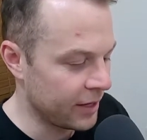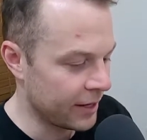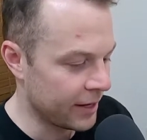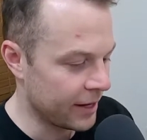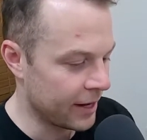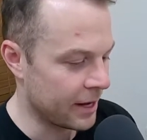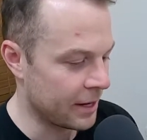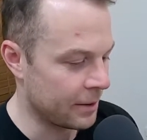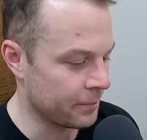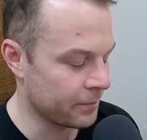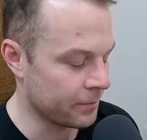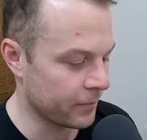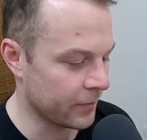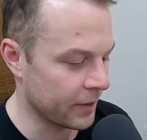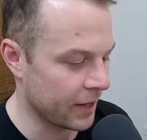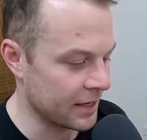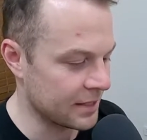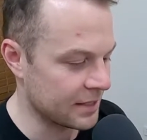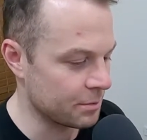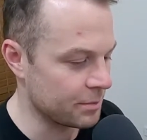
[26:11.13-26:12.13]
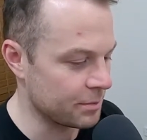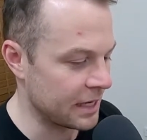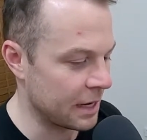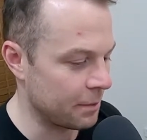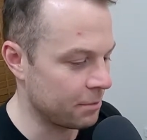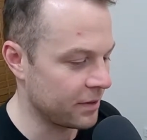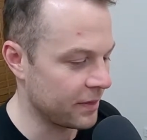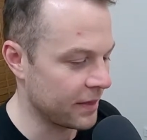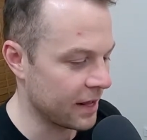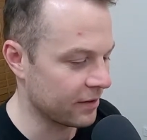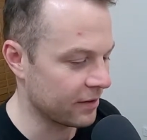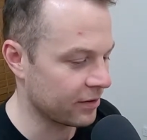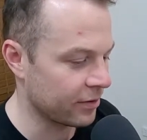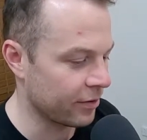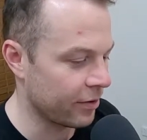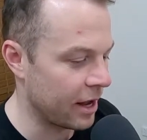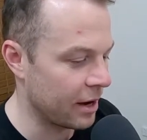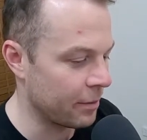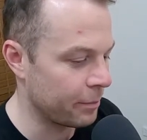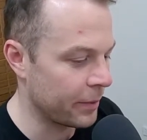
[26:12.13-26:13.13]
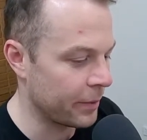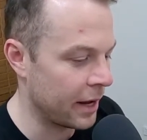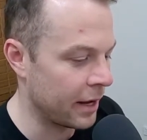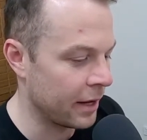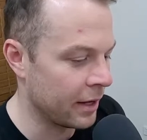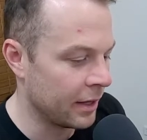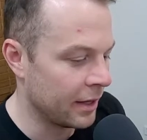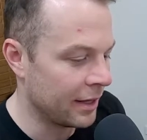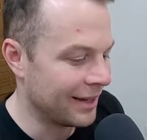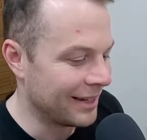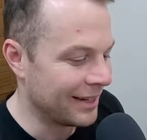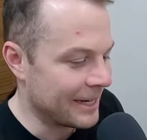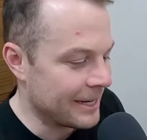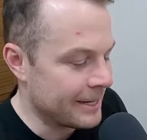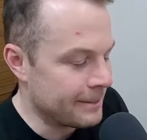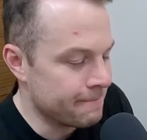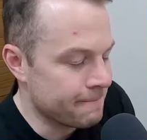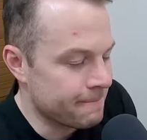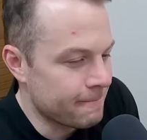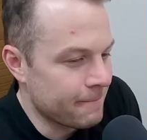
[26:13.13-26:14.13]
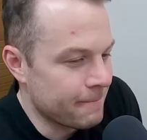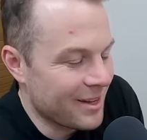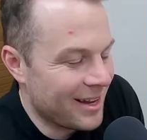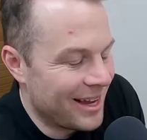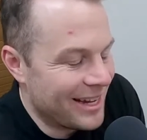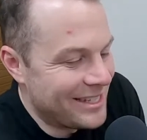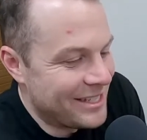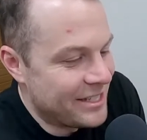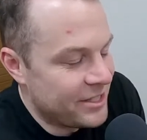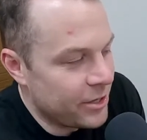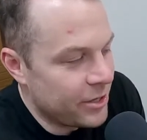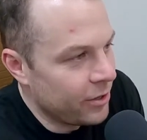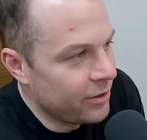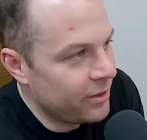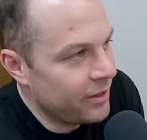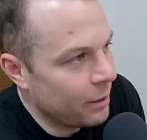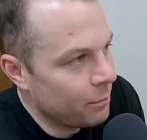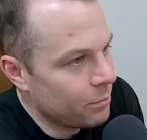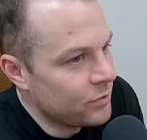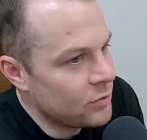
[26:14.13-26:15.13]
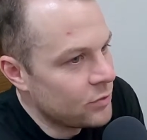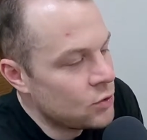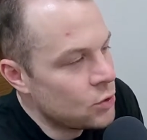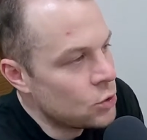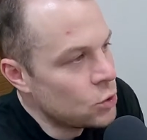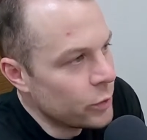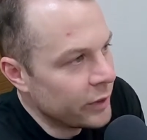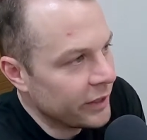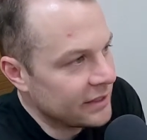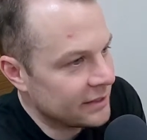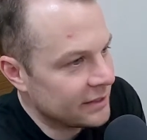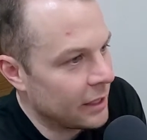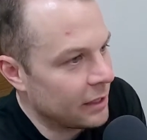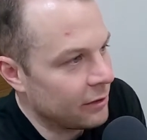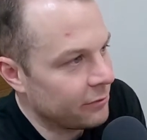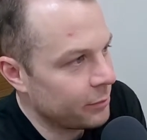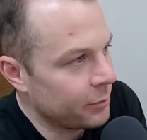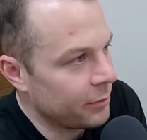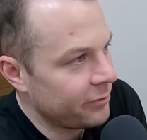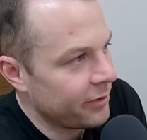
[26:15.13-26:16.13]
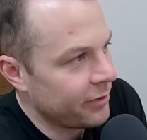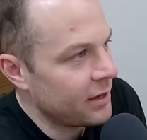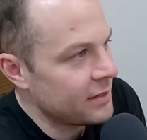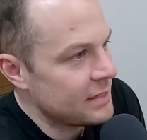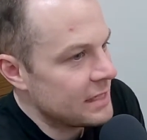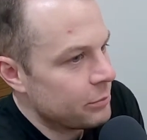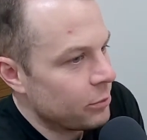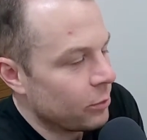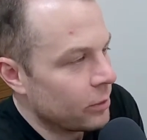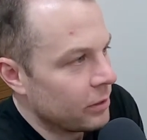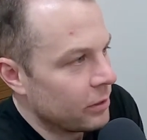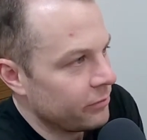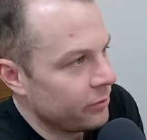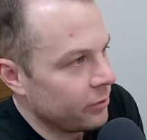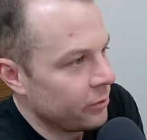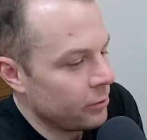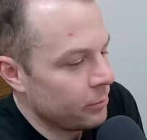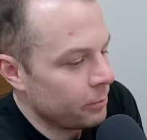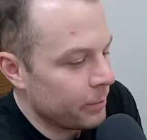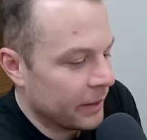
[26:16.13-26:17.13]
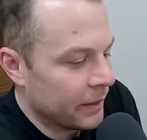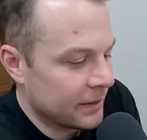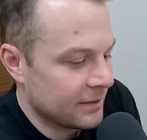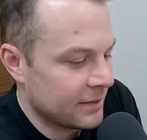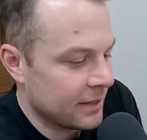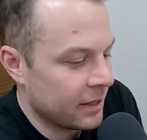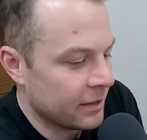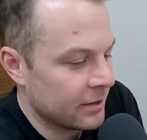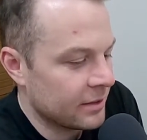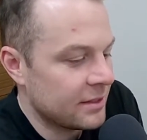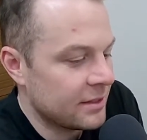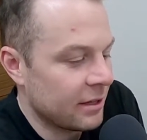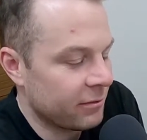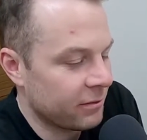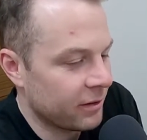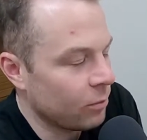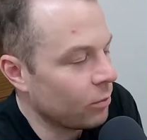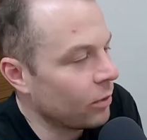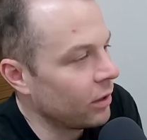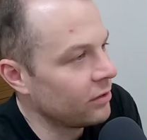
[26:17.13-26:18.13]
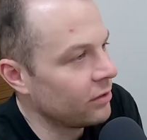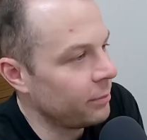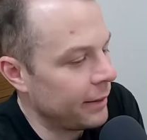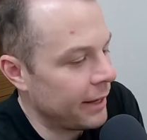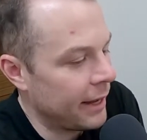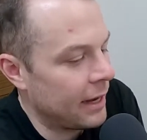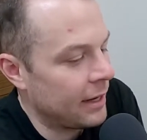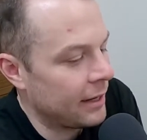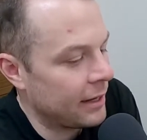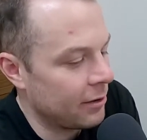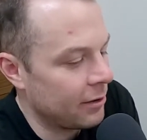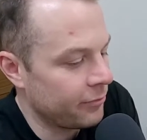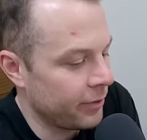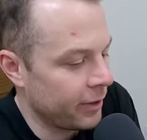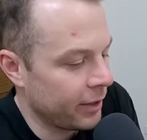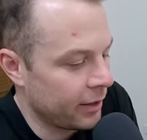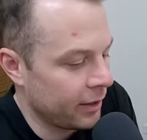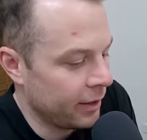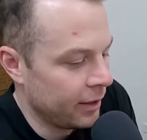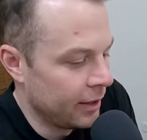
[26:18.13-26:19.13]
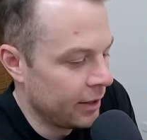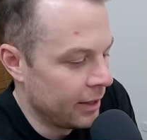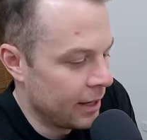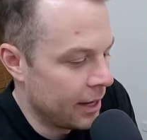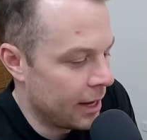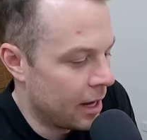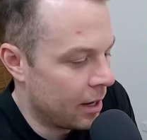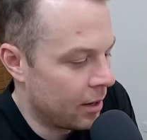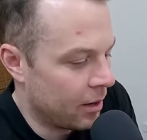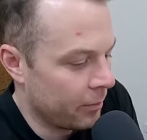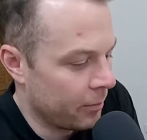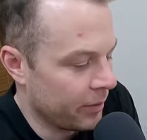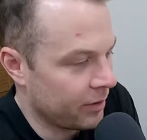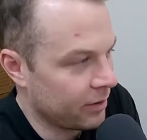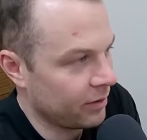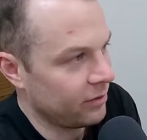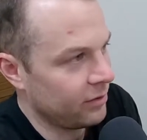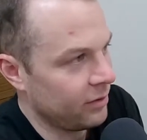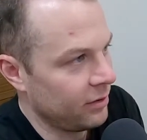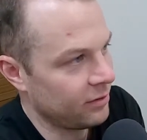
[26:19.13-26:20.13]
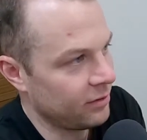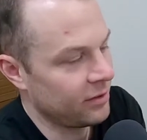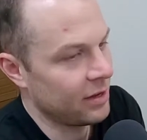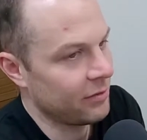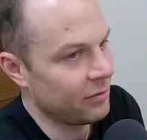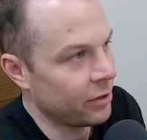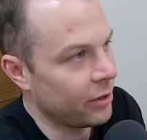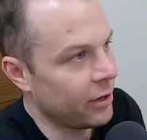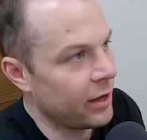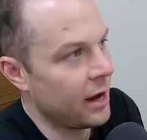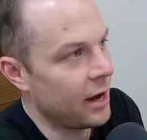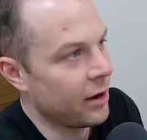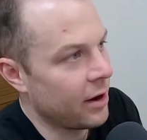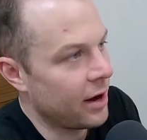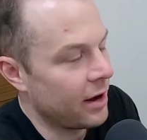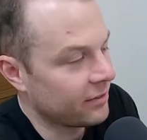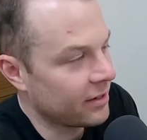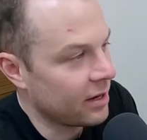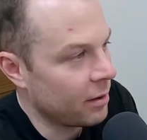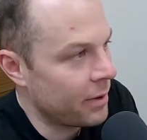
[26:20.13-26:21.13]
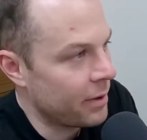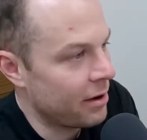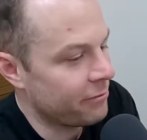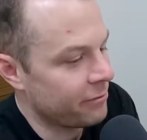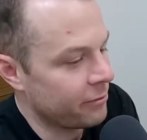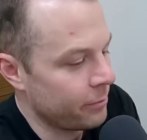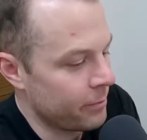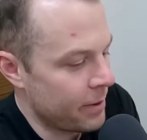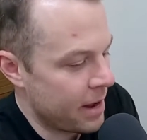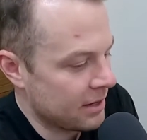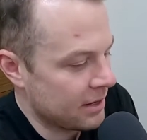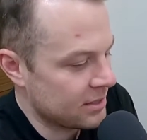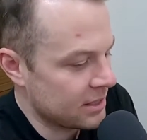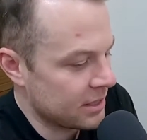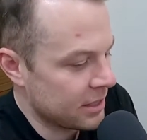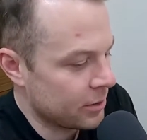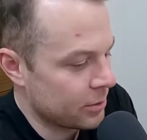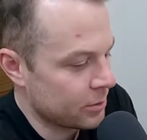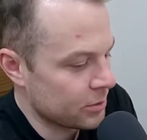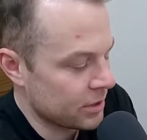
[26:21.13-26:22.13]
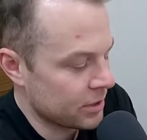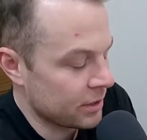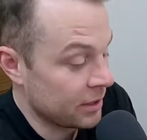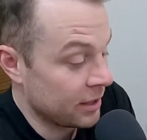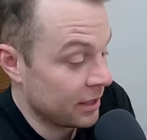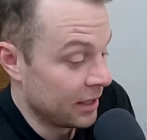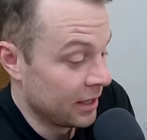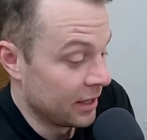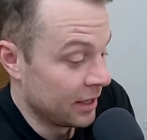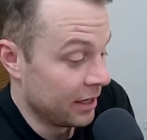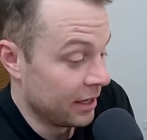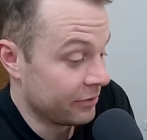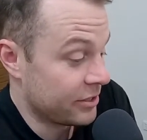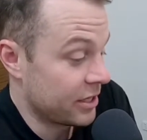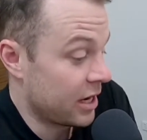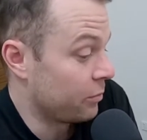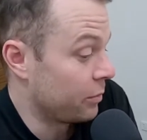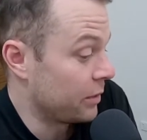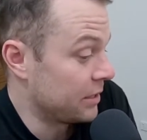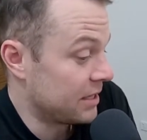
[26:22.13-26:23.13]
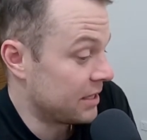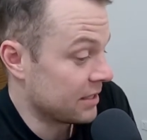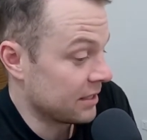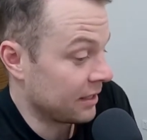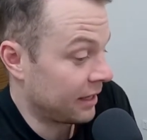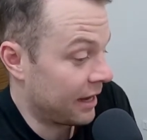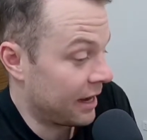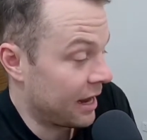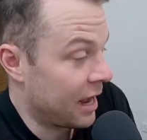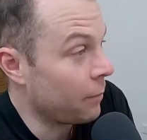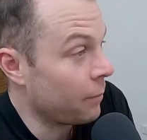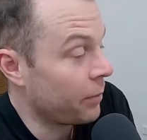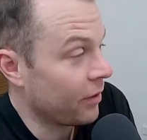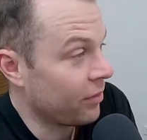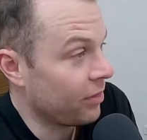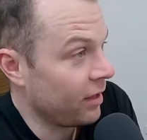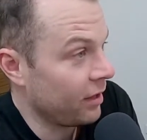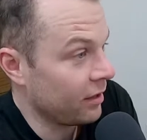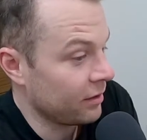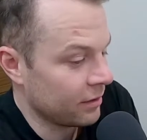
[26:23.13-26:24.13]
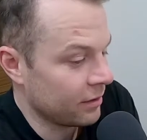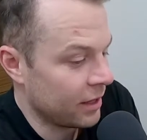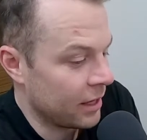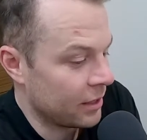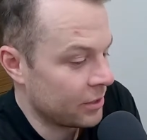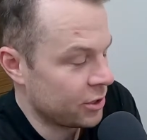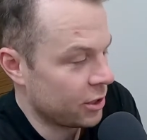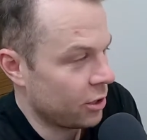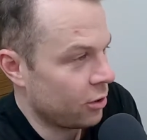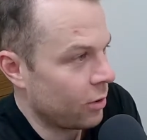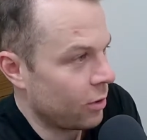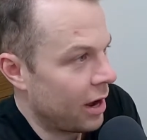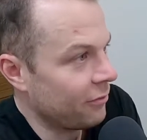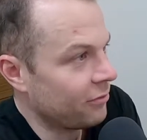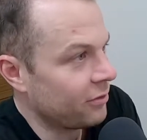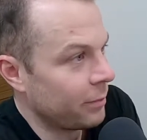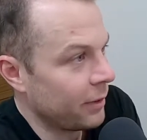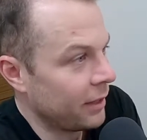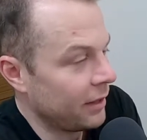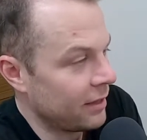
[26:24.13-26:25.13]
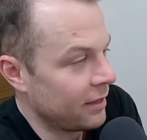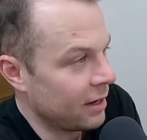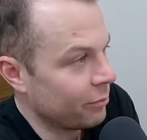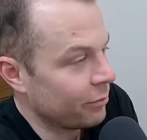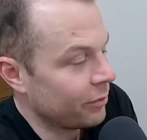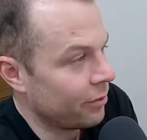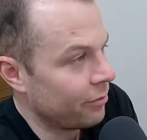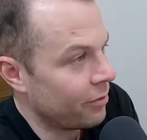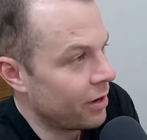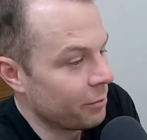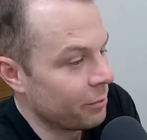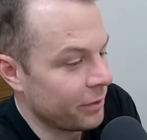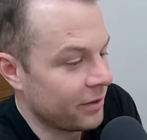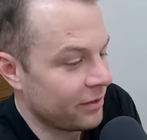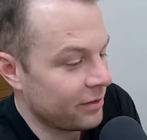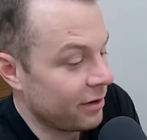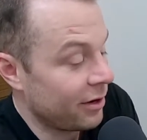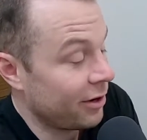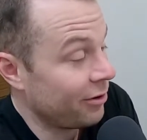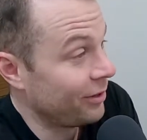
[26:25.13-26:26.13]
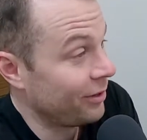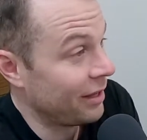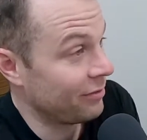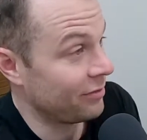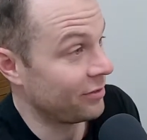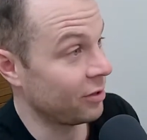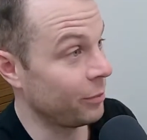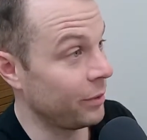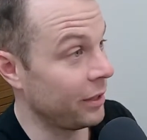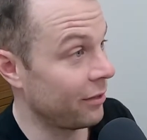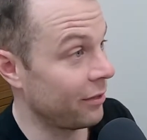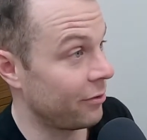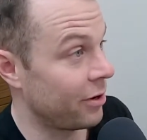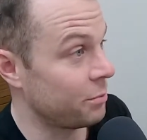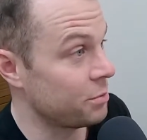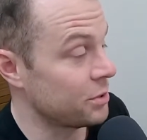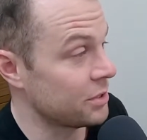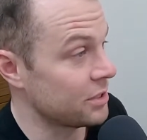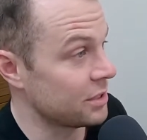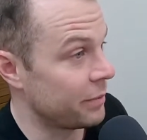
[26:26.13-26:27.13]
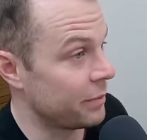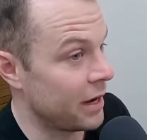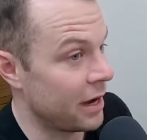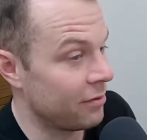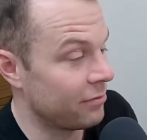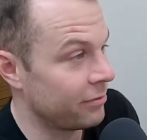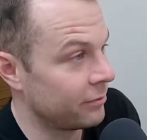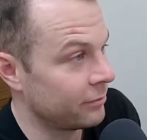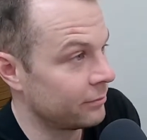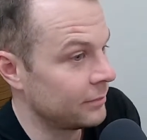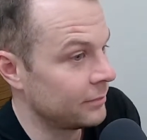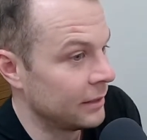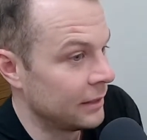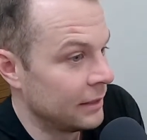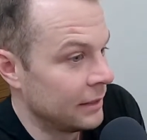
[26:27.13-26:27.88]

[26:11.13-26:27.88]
and some depth in that side. But I don't think I'm too excited from a fantasy point of view, but definitely one to be handcuffing because you just never know how guys come back from ACLs. And if Jared Witts doesn't get up, I think Cho will have to be the number 1 ruck because they don't really have too many other options apart from